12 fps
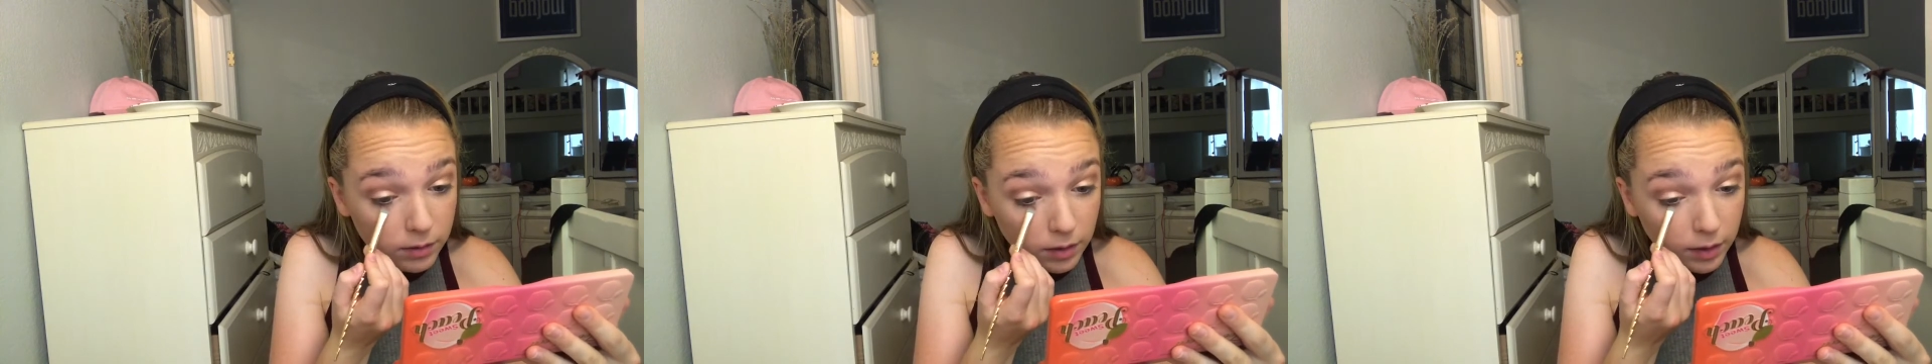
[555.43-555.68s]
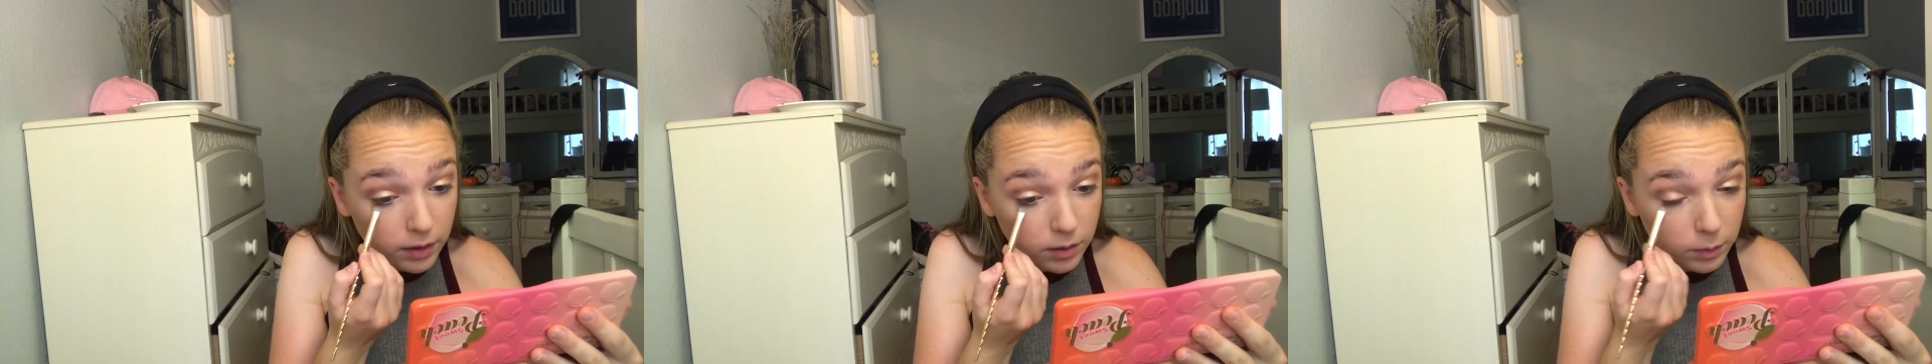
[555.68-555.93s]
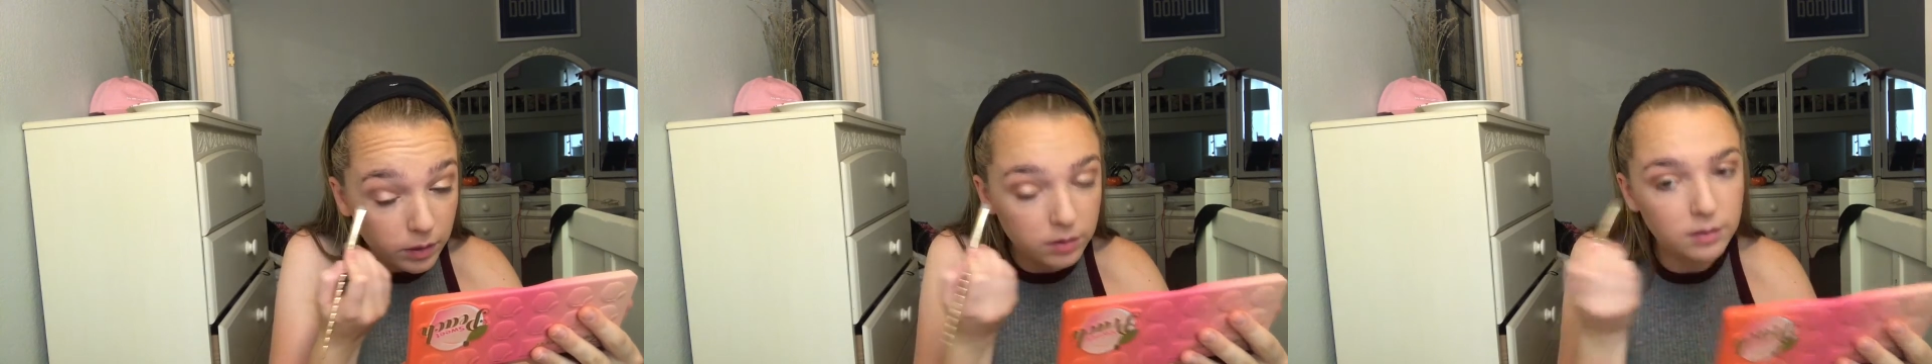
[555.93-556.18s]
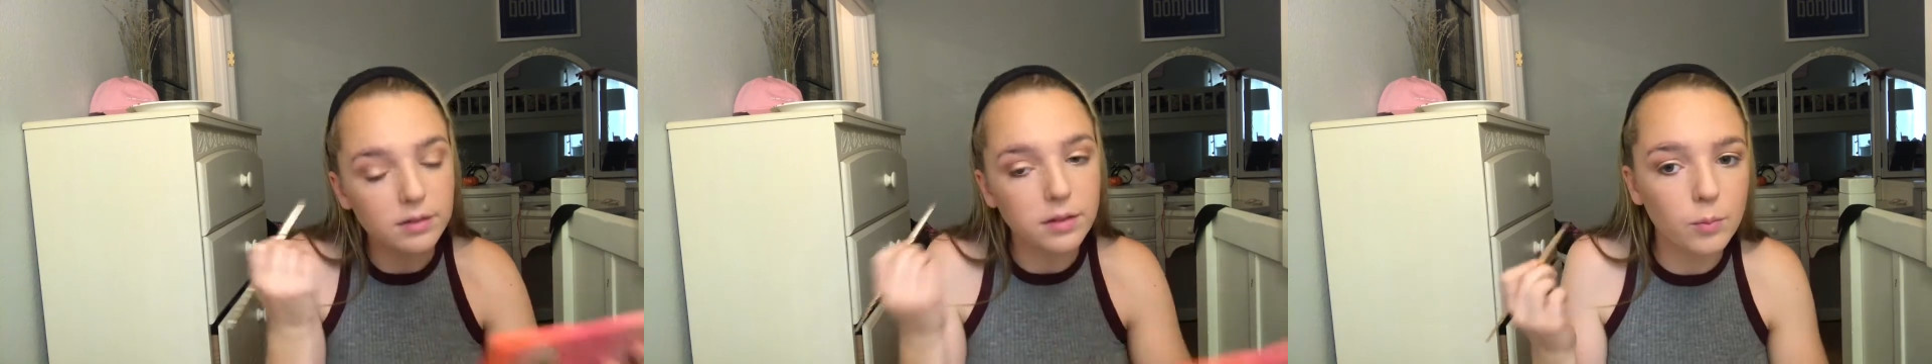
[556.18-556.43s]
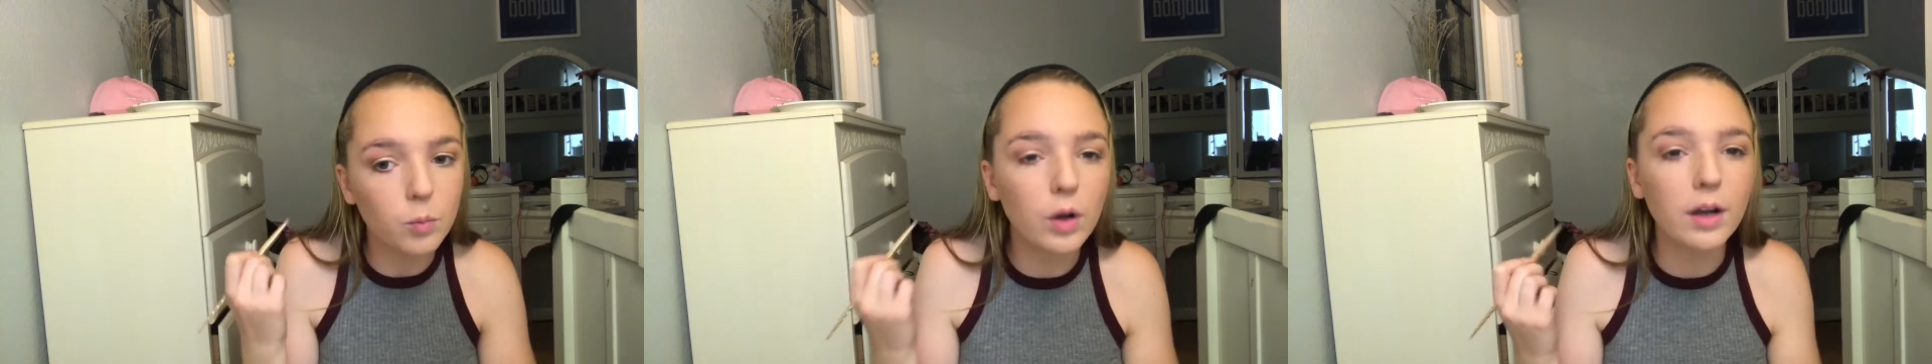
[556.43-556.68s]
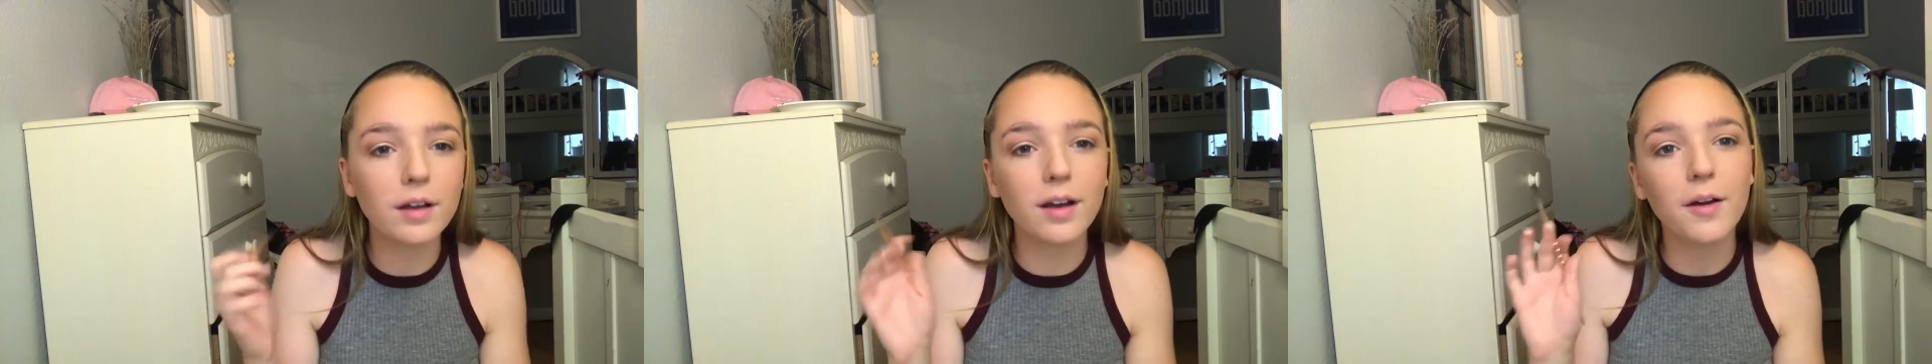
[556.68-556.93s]
I like to be
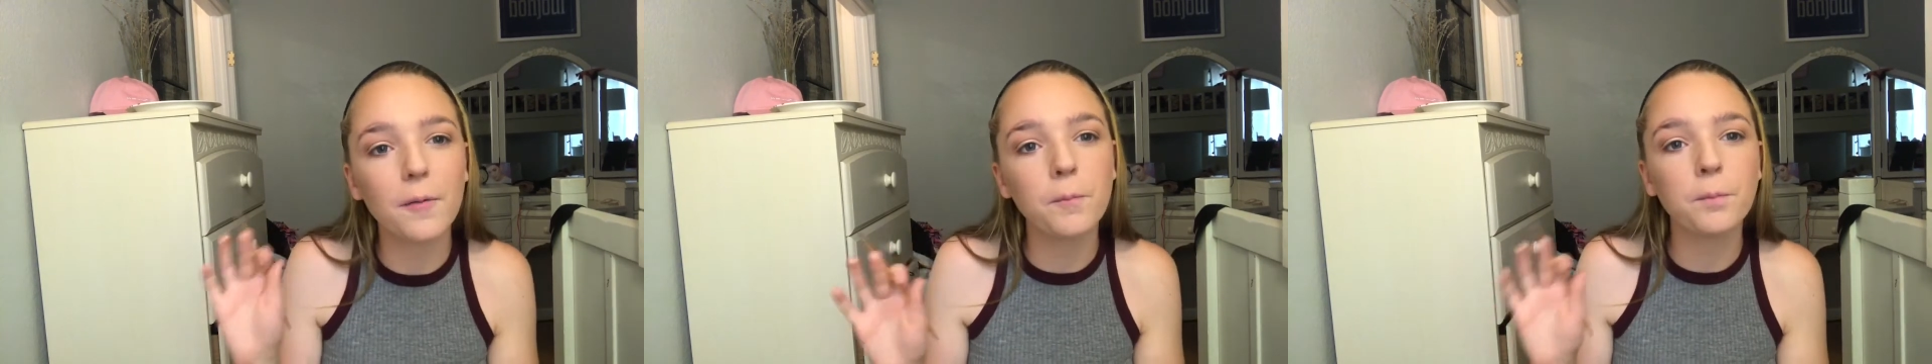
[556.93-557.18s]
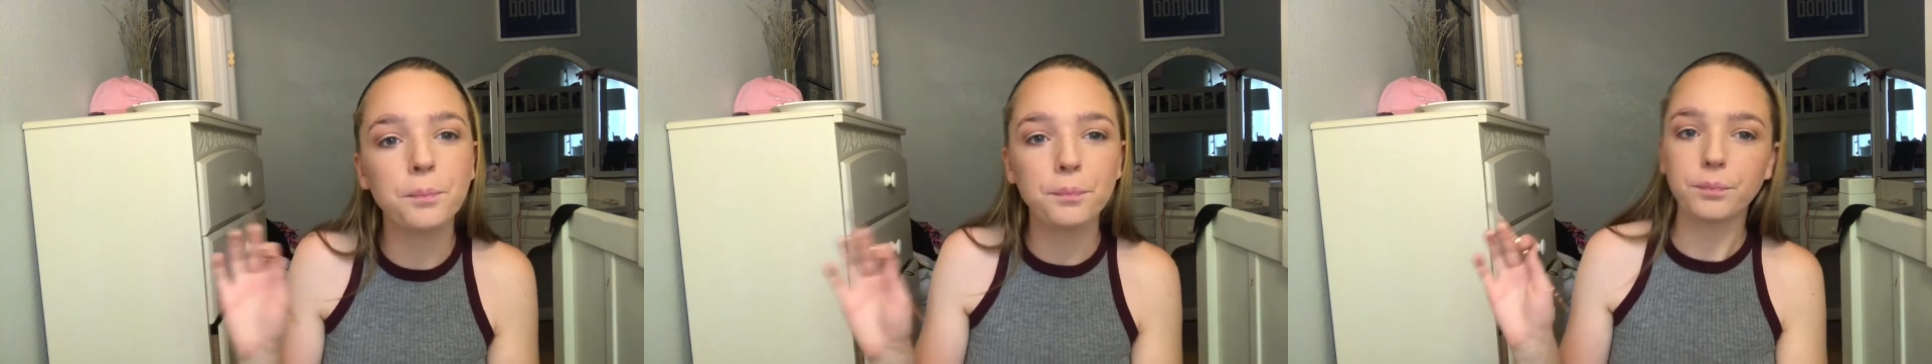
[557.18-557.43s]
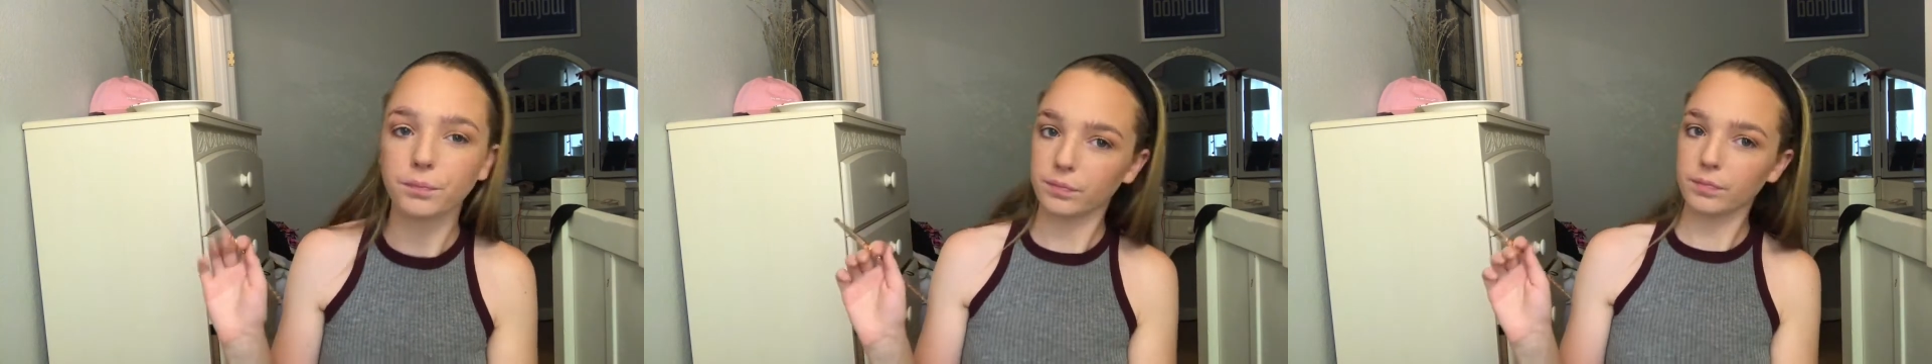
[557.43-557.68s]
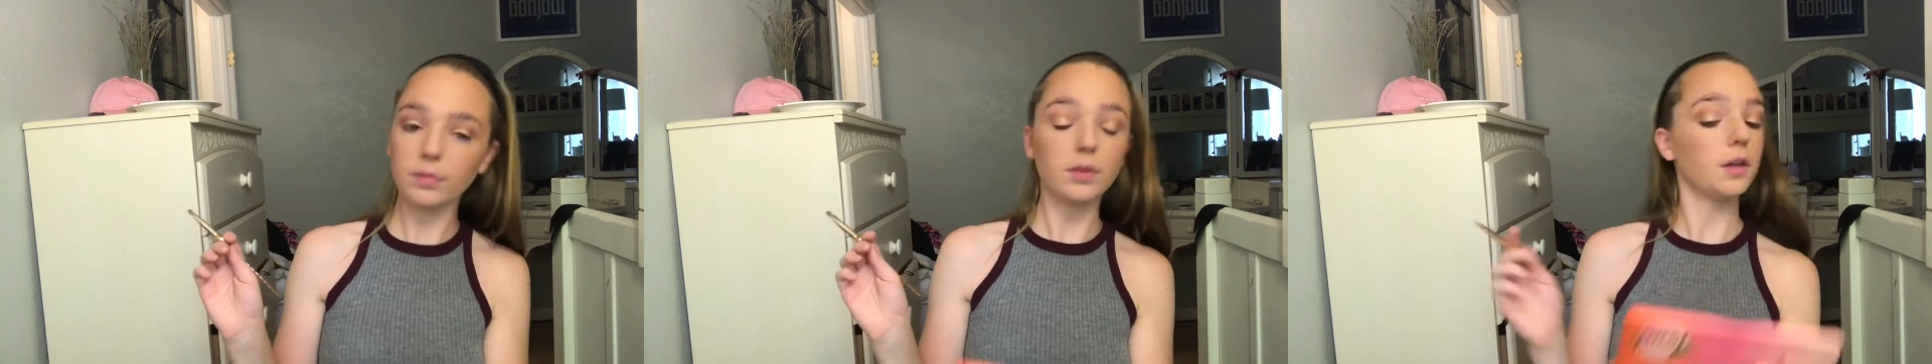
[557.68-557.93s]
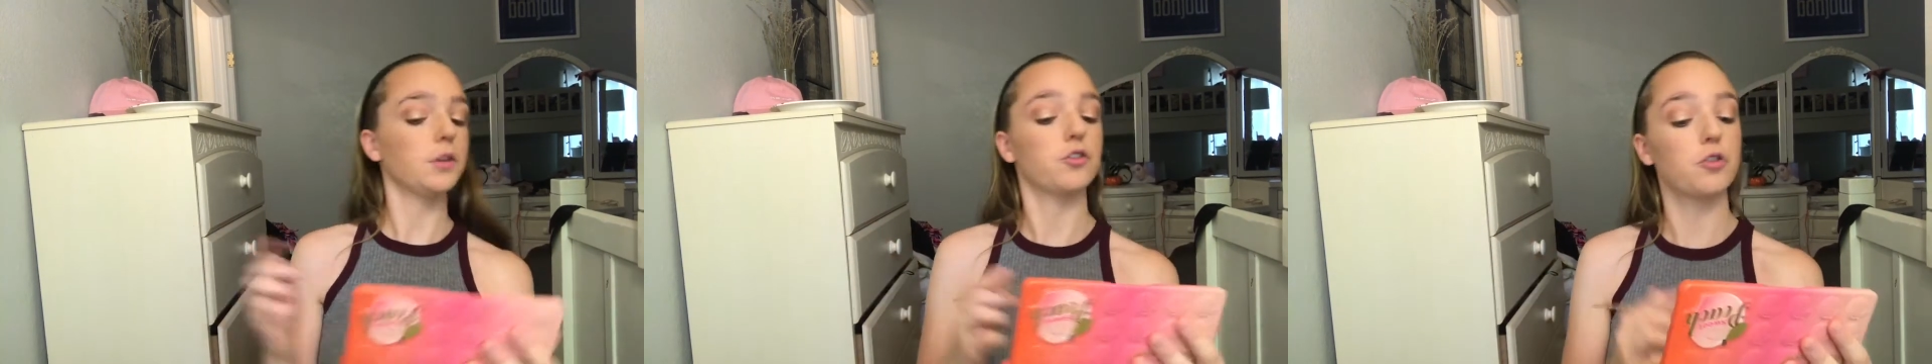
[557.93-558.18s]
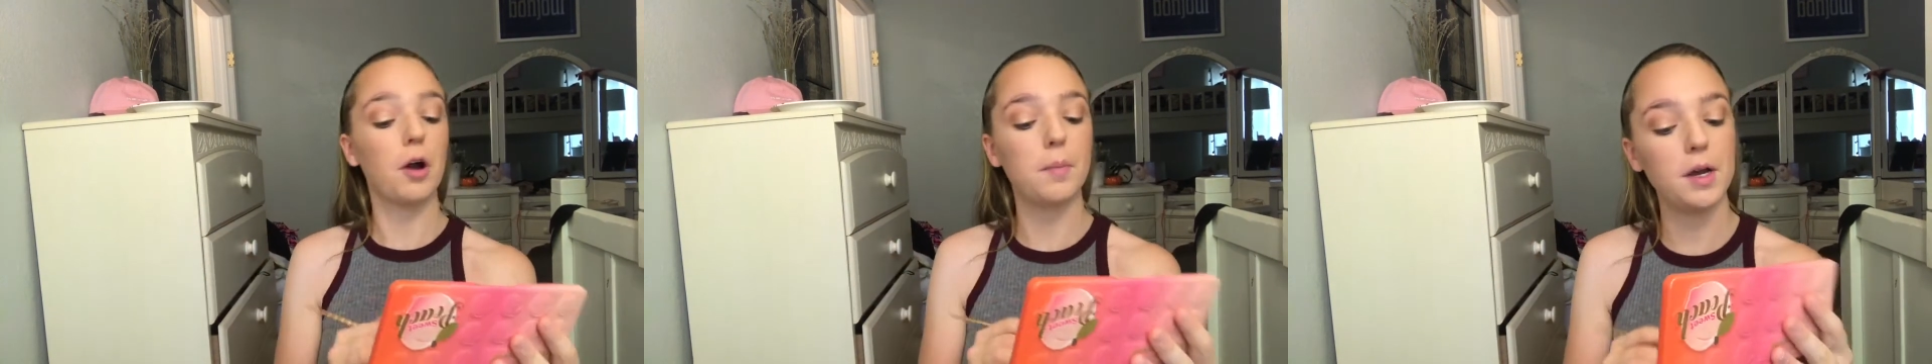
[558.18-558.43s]
somewhat
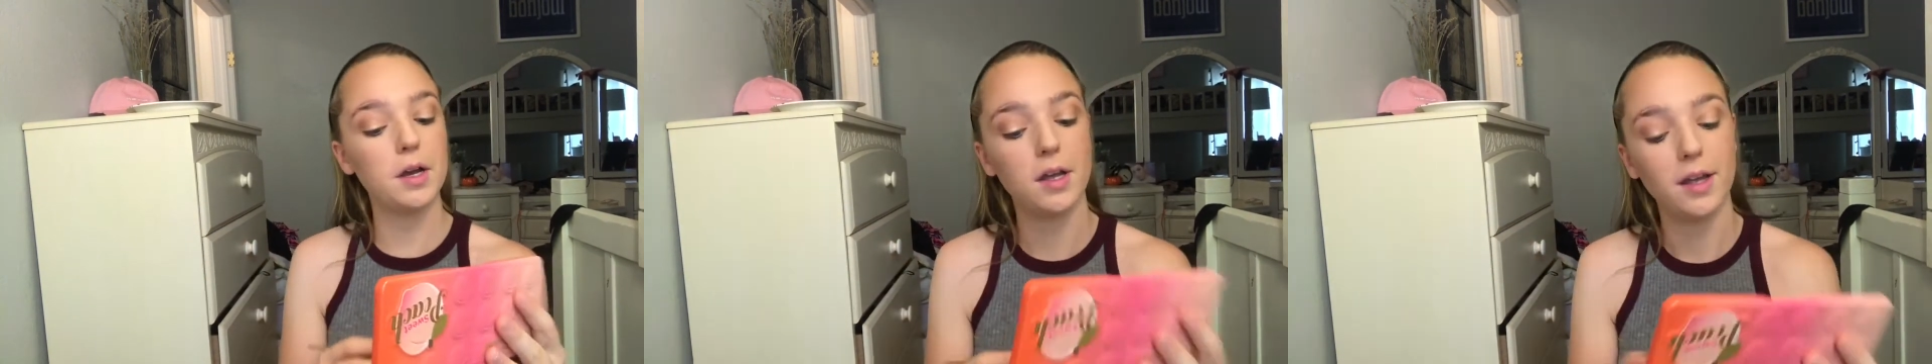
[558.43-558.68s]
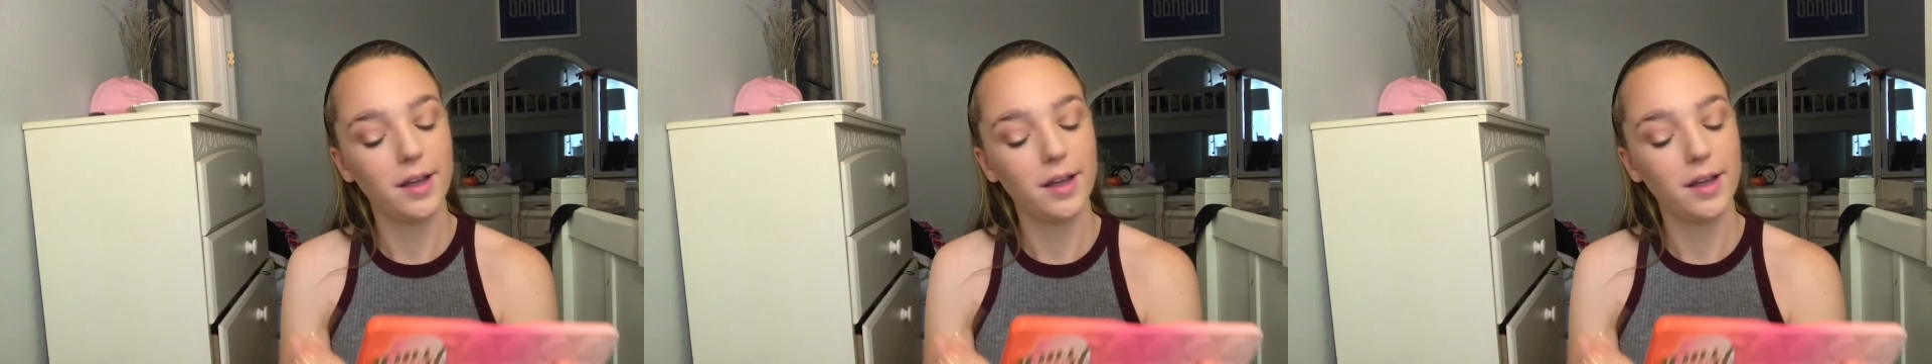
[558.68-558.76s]
drama